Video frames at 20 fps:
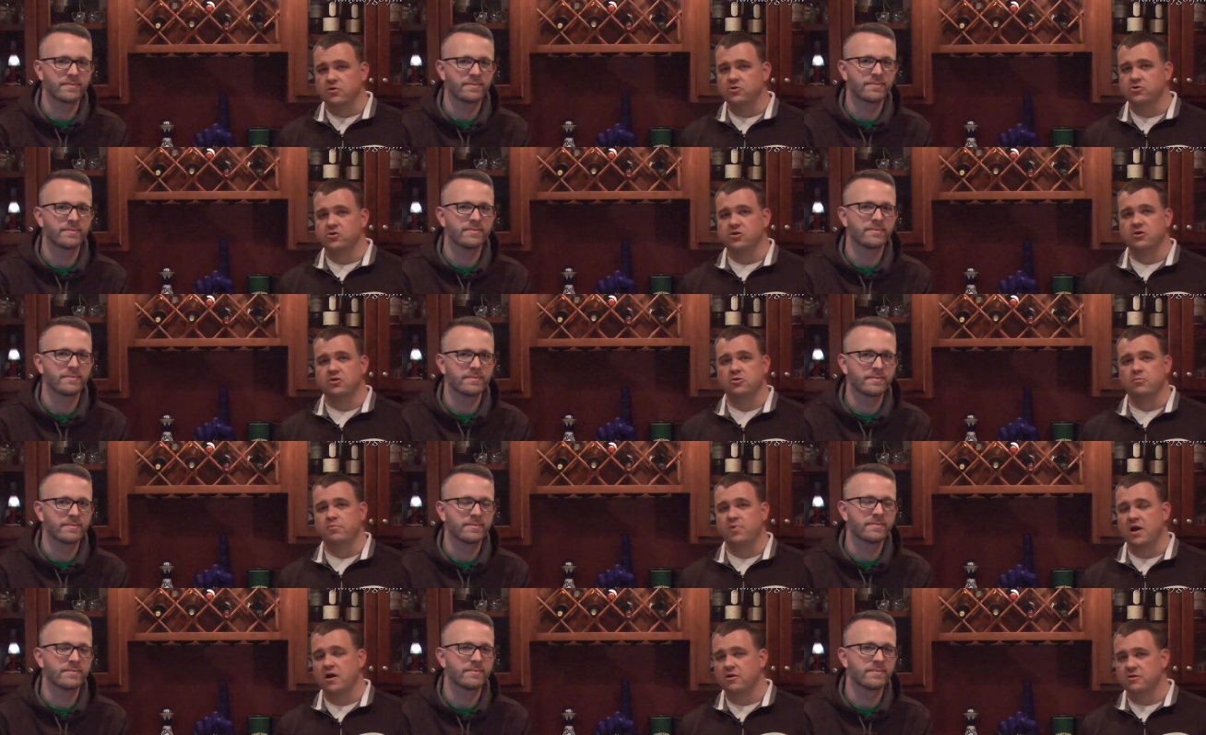Speaker 1: We usually
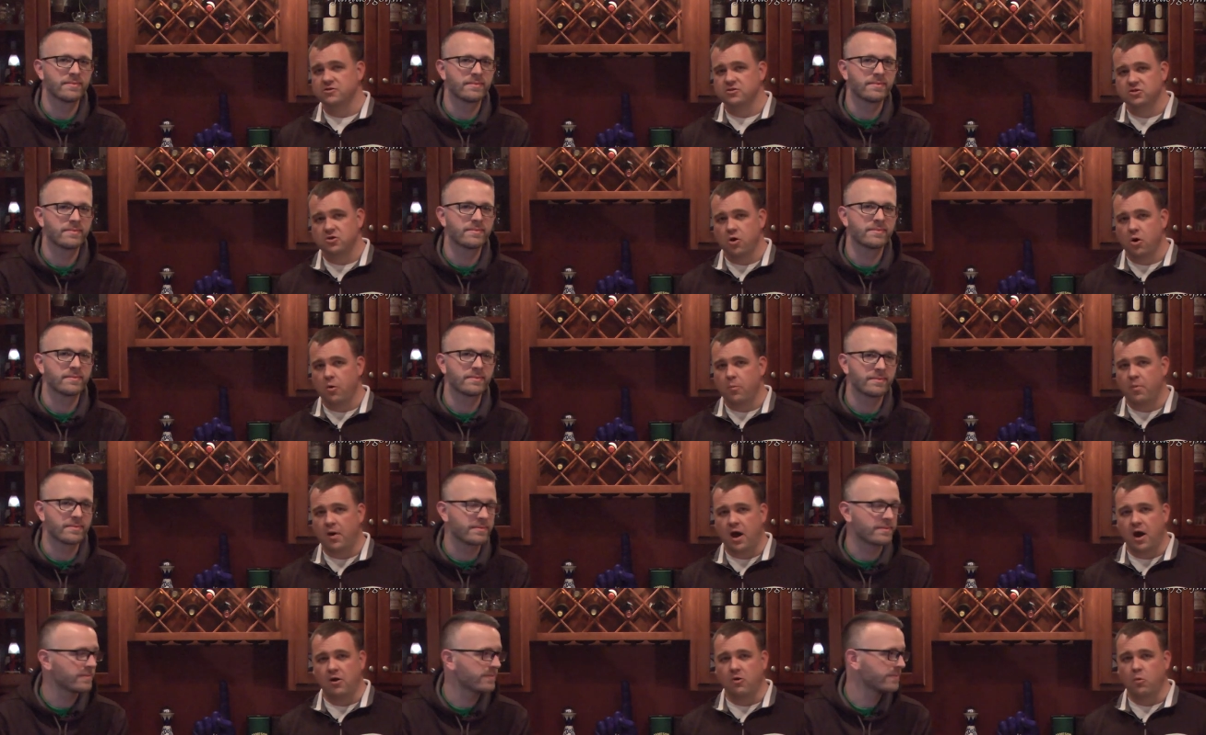do
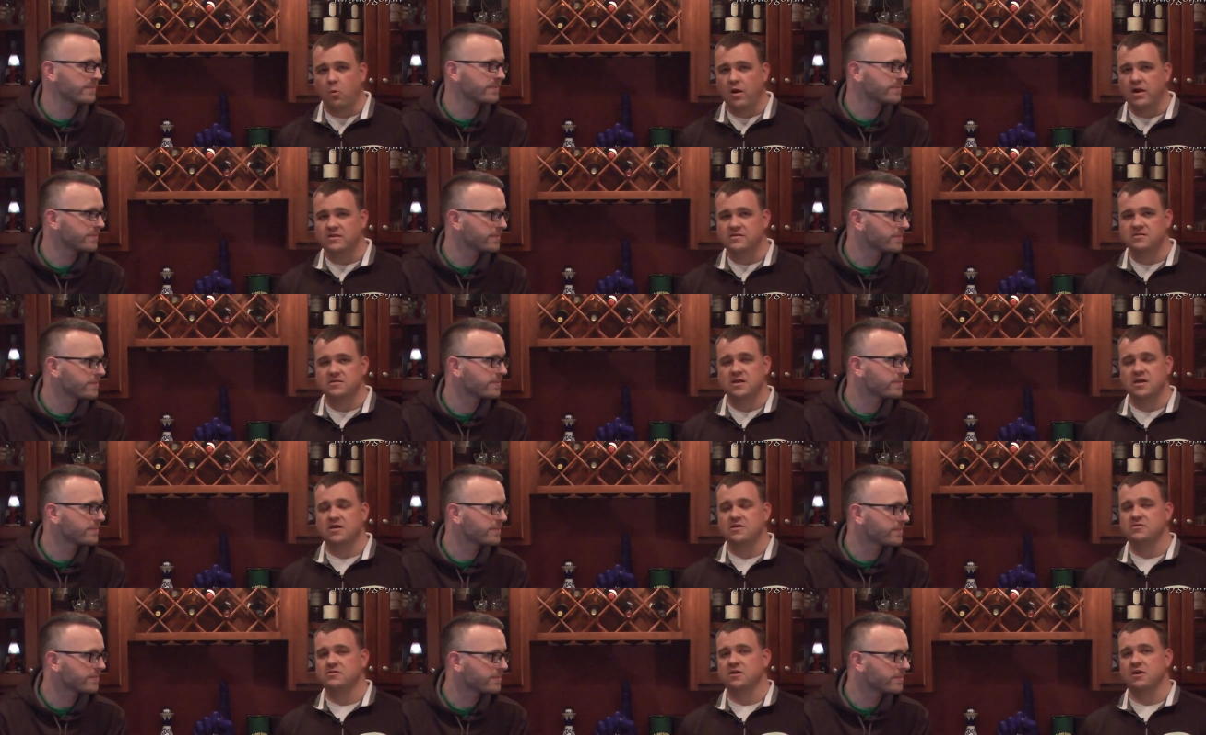Periscope on
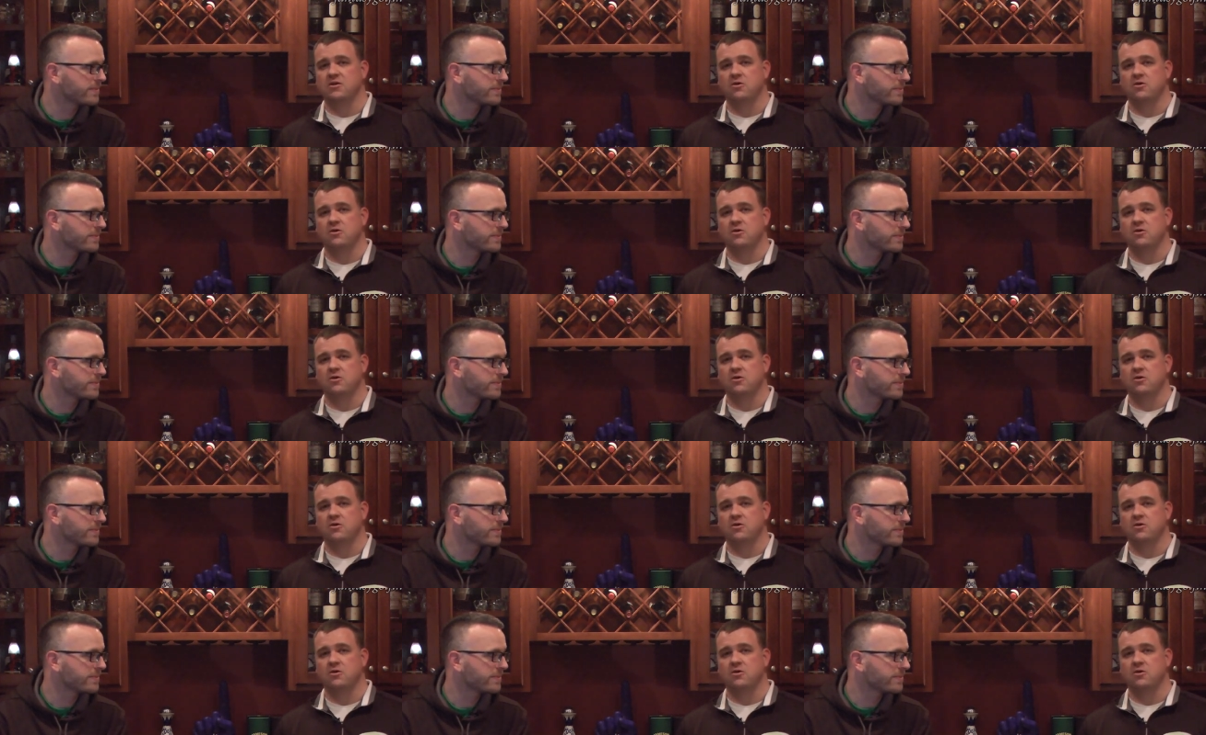Wednesdays.